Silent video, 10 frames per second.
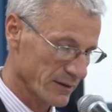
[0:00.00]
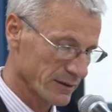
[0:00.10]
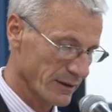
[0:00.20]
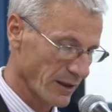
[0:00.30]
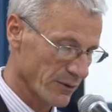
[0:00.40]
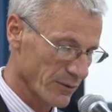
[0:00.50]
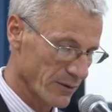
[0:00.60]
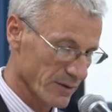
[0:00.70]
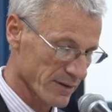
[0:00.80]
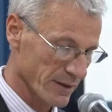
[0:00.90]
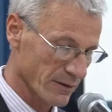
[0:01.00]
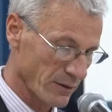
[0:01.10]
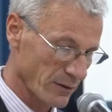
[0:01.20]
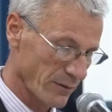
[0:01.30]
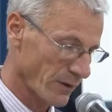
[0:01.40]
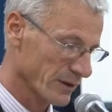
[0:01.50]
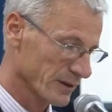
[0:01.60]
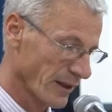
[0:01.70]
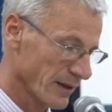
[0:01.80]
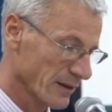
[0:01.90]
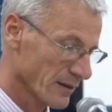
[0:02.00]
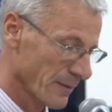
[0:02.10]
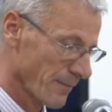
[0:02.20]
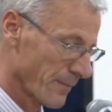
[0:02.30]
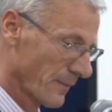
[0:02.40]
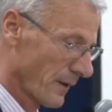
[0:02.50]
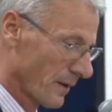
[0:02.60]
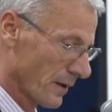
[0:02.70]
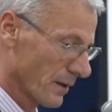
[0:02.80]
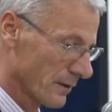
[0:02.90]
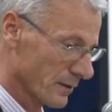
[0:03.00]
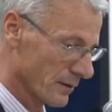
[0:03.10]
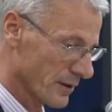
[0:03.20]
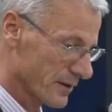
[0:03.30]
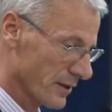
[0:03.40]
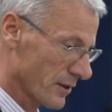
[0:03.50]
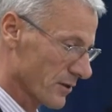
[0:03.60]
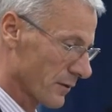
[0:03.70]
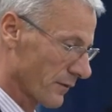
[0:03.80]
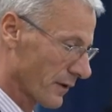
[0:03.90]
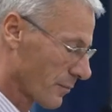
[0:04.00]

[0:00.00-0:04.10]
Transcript: in Trade Union Centre for Training and Research of